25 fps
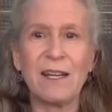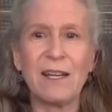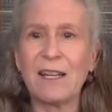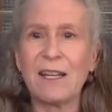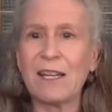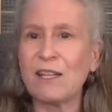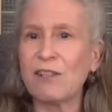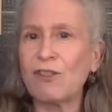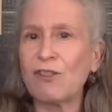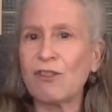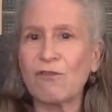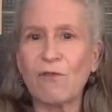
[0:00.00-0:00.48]

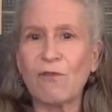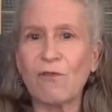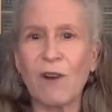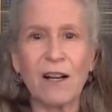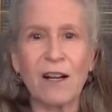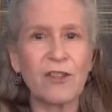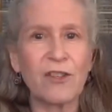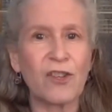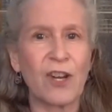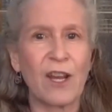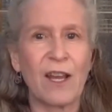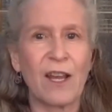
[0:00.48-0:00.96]

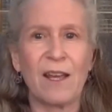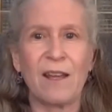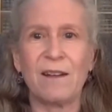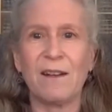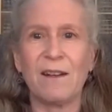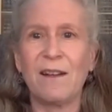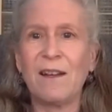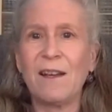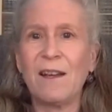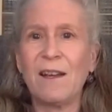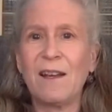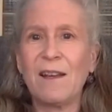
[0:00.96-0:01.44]

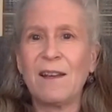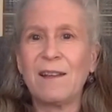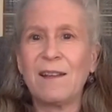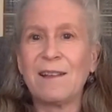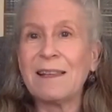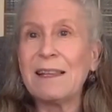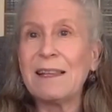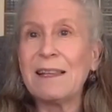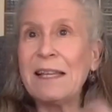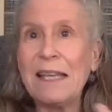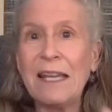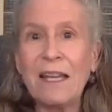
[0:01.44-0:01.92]
construction,
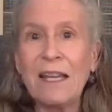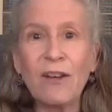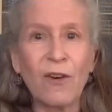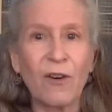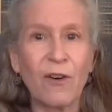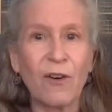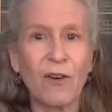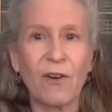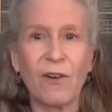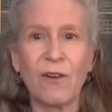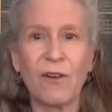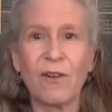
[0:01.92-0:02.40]

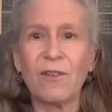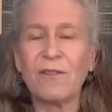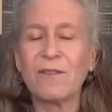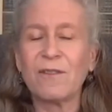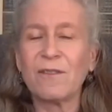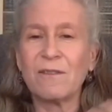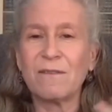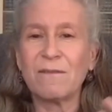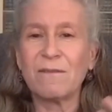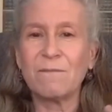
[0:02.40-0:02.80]
legal,